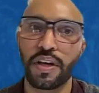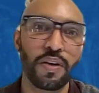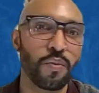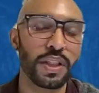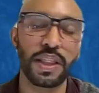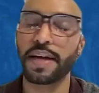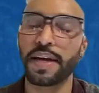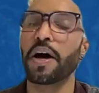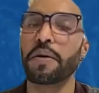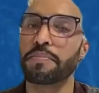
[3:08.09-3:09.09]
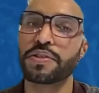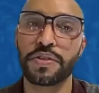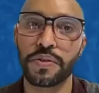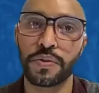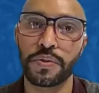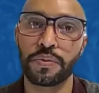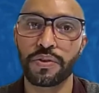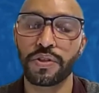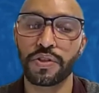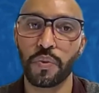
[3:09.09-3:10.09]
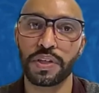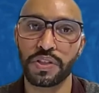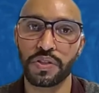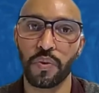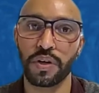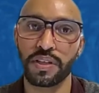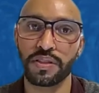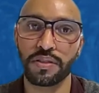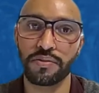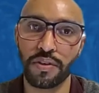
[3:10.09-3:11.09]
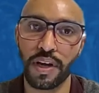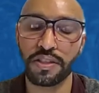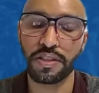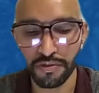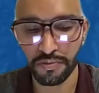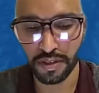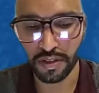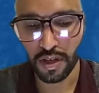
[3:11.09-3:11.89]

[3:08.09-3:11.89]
what led up to the 2020 civil rights movement.